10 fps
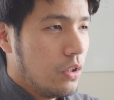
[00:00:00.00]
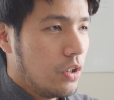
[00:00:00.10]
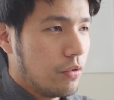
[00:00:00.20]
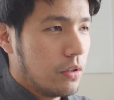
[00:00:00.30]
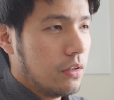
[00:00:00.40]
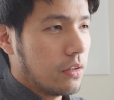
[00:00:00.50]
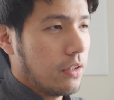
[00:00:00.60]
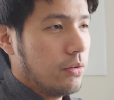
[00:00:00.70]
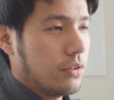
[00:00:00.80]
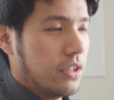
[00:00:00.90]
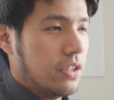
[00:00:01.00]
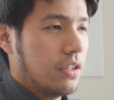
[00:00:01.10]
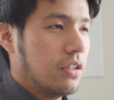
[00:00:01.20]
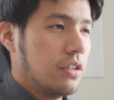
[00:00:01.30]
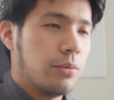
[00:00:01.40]
if you look closely
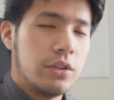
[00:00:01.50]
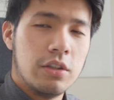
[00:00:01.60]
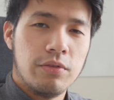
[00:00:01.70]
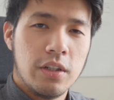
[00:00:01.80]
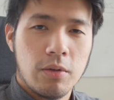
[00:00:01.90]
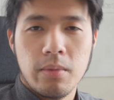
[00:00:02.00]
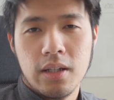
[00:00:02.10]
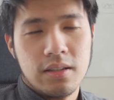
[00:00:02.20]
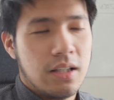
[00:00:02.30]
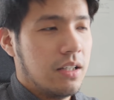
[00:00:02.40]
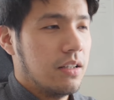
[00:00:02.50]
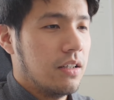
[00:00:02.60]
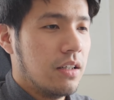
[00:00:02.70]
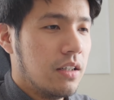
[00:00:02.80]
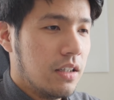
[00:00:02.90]
on the original video Mazda
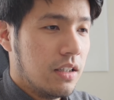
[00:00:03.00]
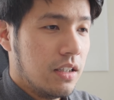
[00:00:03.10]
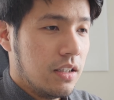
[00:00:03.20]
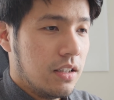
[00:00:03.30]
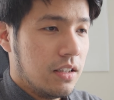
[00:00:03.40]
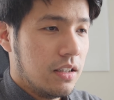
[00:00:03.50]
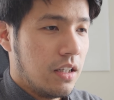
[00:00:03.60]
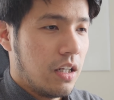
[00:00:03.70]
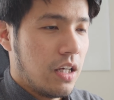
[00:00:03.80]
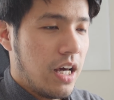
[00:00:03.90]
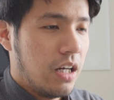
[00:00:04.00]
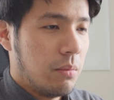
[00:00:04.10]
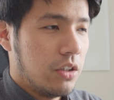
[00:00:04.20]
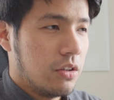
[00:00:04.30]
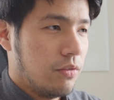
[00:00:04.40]
Canada, the
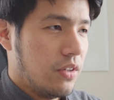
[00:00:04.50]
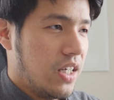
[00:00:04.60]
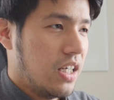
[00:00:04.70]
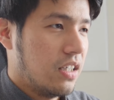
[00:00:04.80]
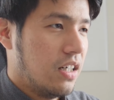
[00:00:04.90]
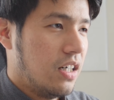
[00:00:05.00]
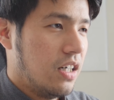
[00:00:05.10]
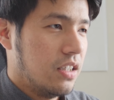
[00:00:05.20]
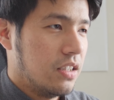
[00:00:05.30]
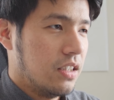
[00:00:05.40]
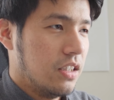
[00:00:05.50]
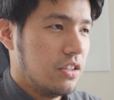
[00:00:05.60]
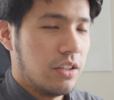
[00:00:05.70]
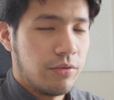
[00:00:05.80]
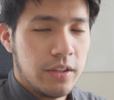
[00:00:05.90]
animation of the icon
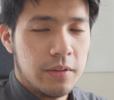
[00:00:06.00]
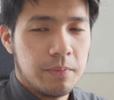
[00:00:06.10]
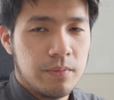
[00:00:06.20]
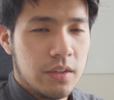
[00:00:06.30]
is different.